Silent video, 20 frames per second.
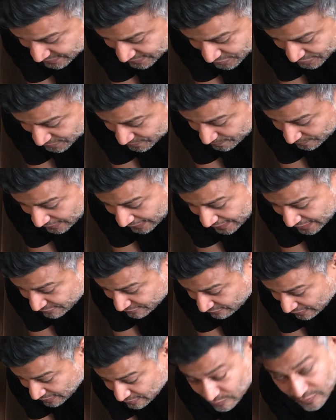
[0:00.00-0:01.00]
and just playing
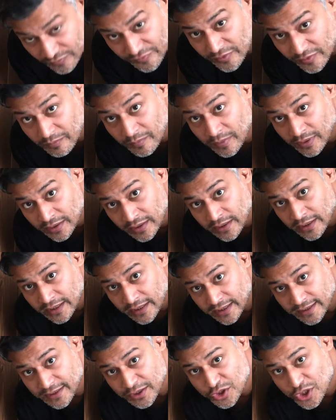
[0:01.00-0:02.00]
around with them
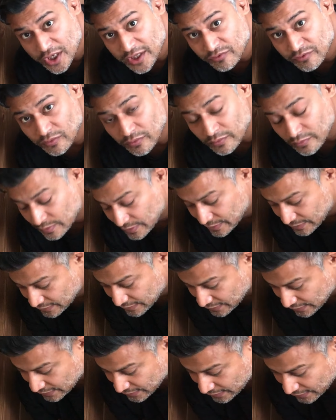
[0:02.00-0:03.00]
in general.
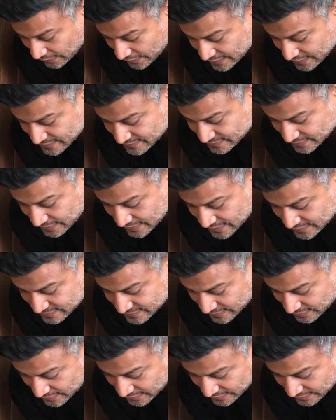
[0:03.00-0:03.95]
It's a